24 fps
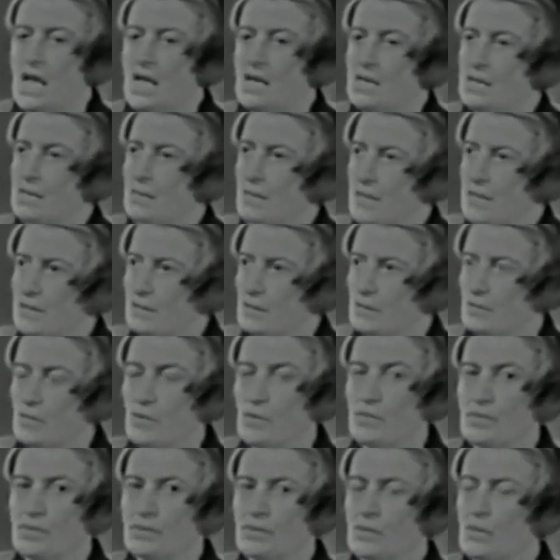Any man or
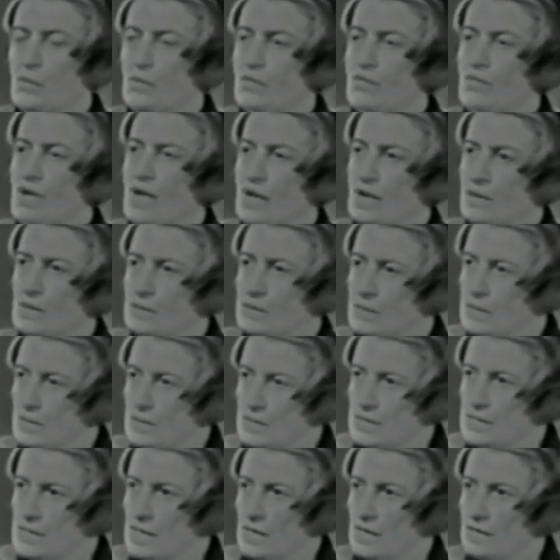woman who values
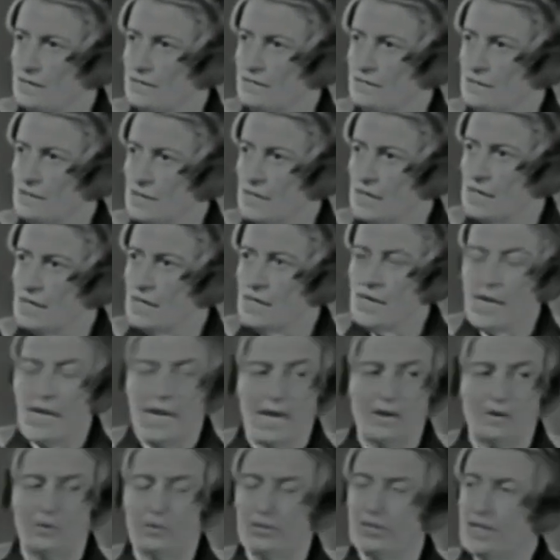his life
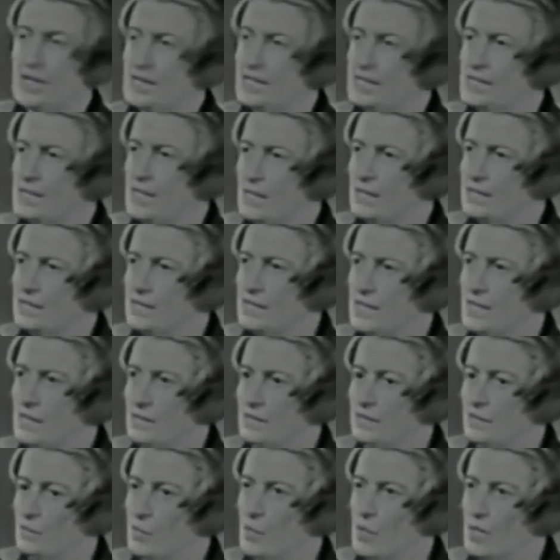and who does not
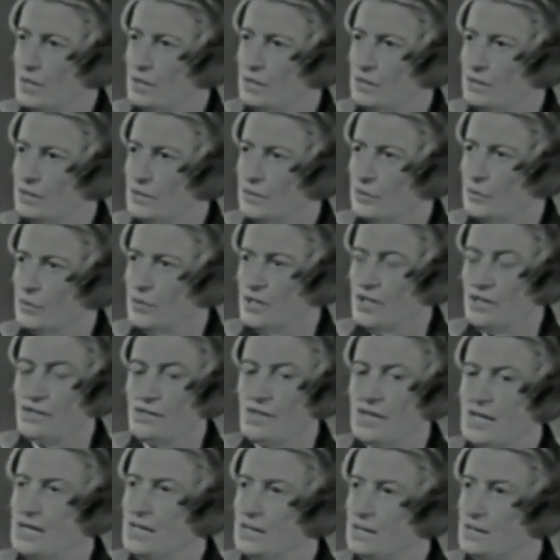give, want to
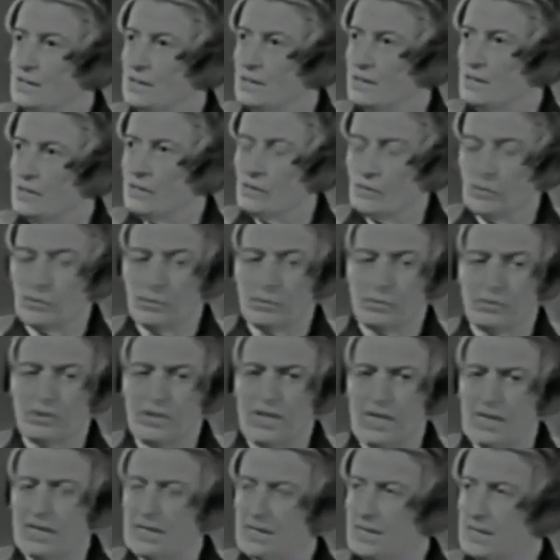give in to
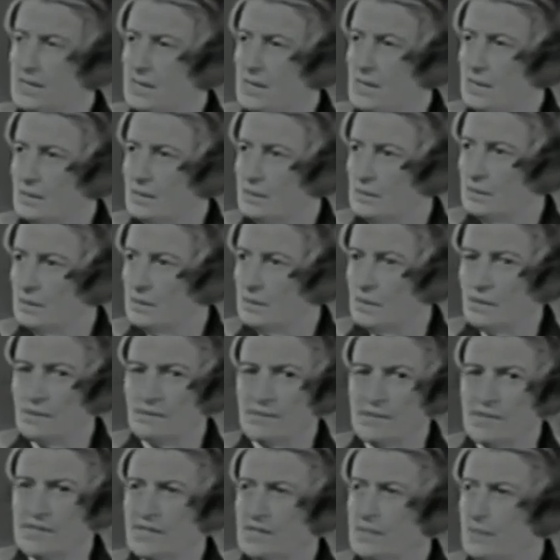today's cult
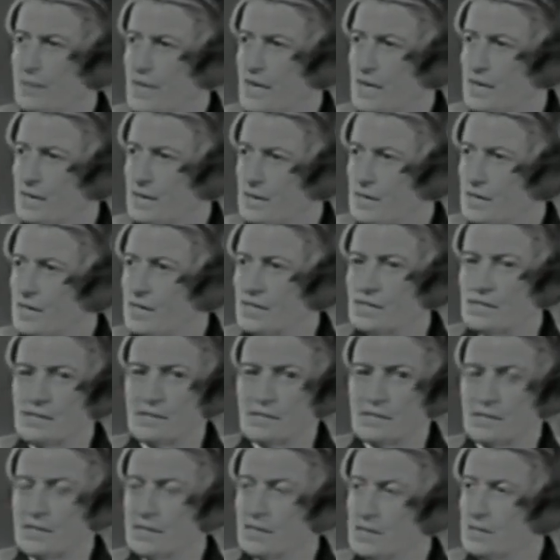of despair,
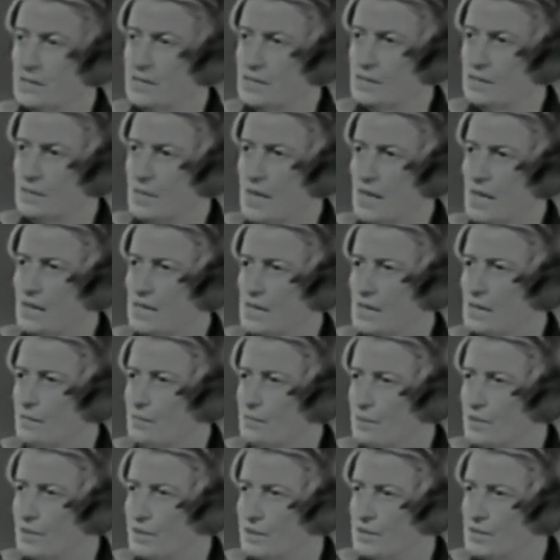cynicism, and
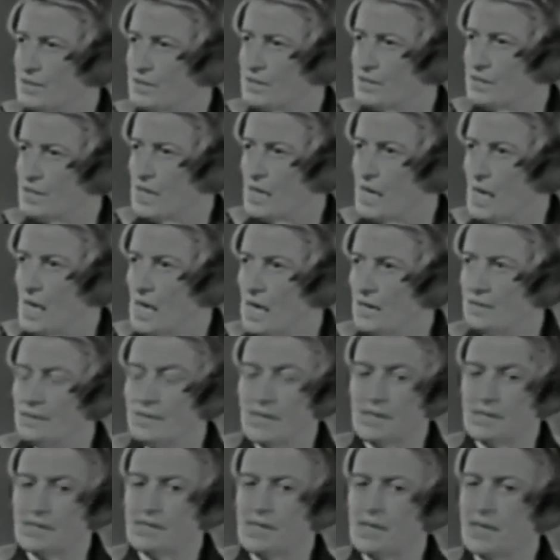impotence,
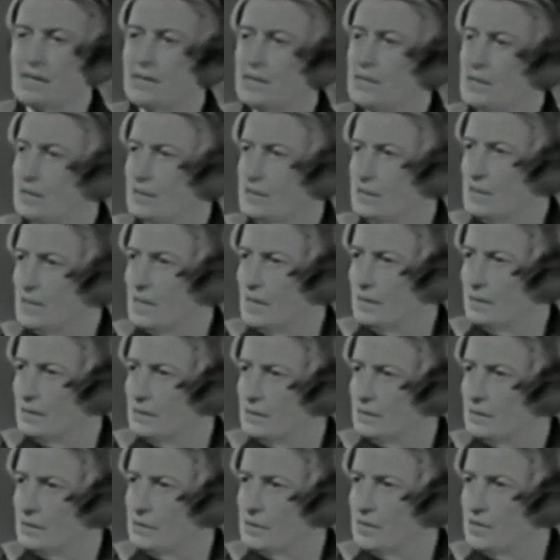and does not
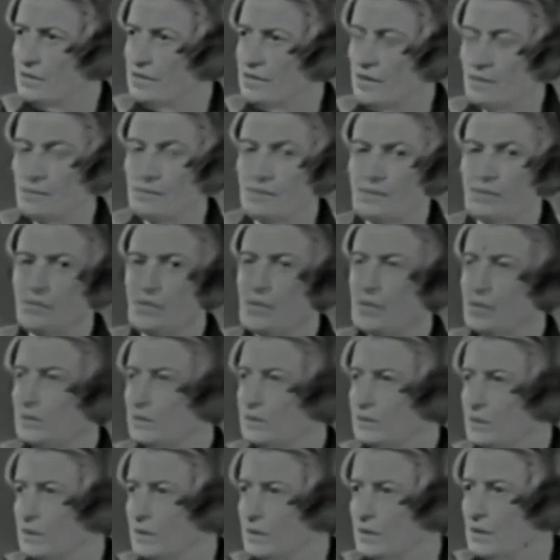intend to give up the
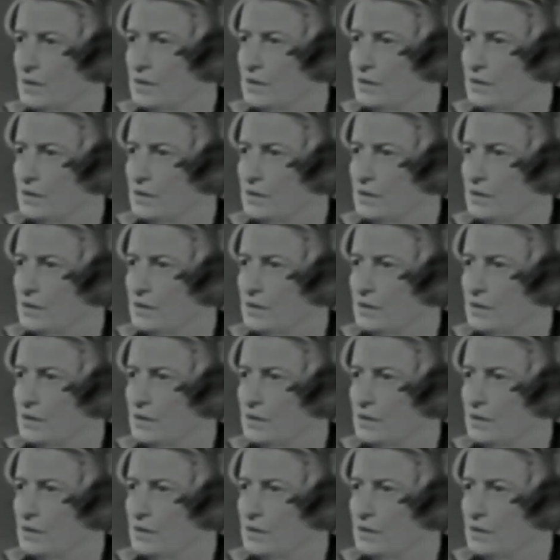world